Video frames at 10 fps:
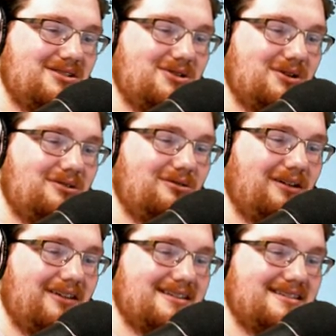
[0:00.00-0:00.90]
should
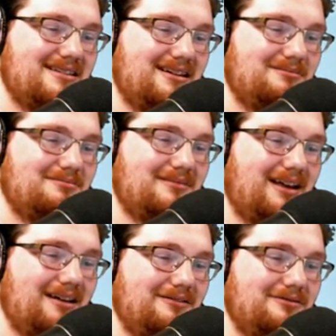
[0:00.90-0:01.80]
really, you know,
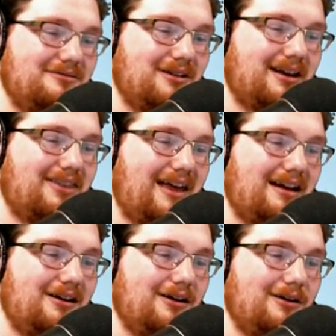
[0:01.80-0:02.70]
kind of look at
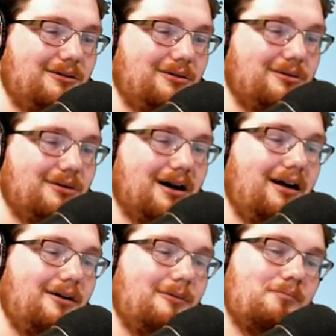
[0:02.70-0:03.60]
that and go,
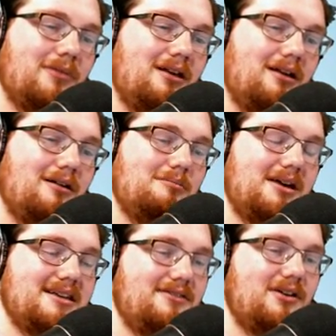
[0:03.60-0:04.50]
uh-oh, because